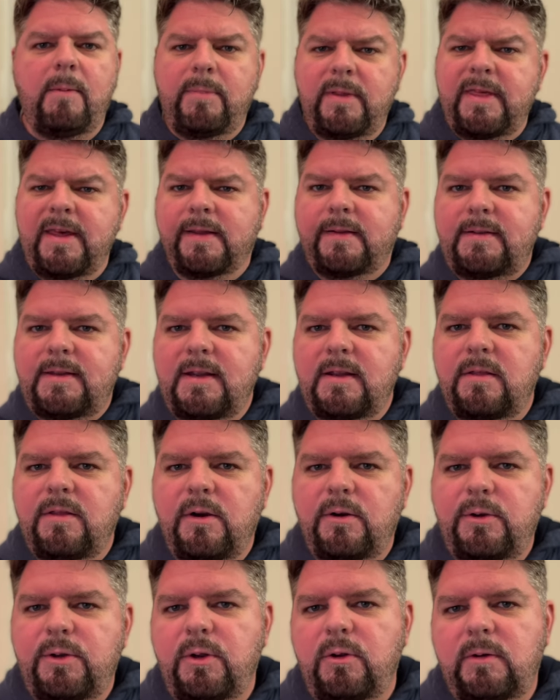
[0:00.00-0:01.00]
but they did
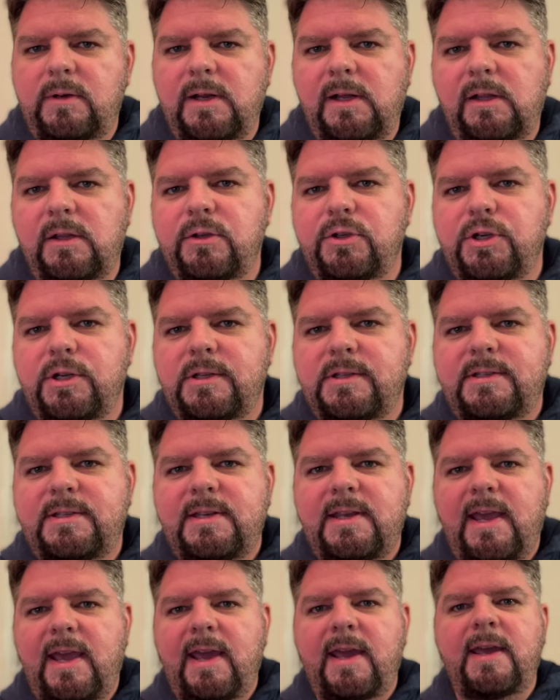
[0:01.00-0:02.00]
their due diligence
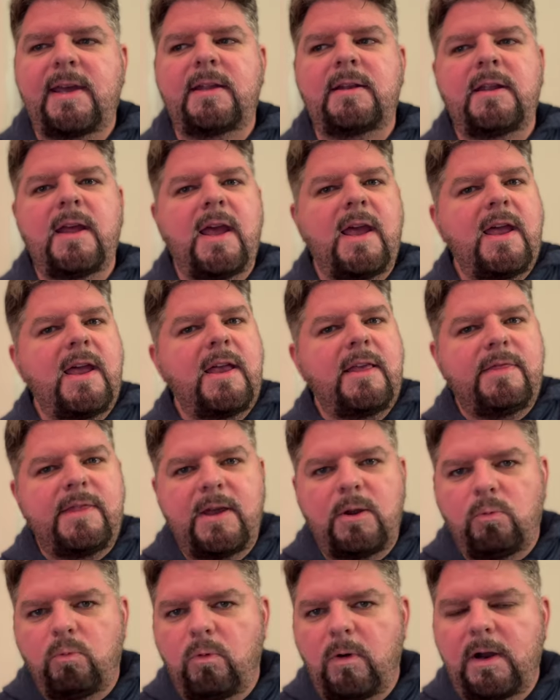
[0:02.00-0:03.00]
and
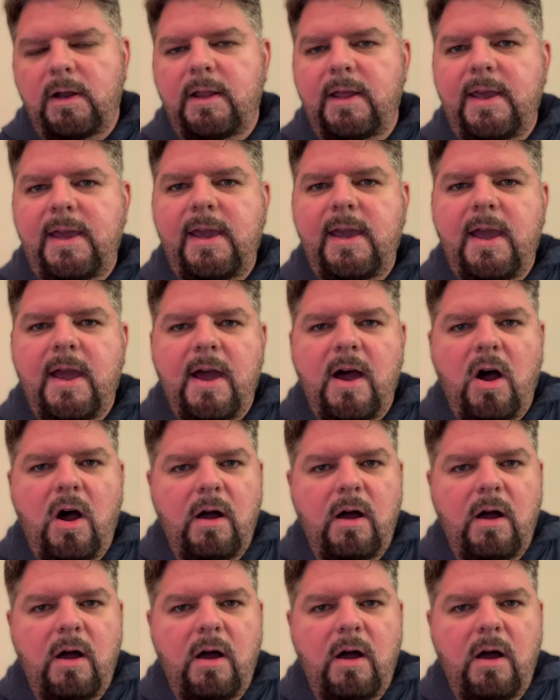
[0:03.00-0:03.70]
they really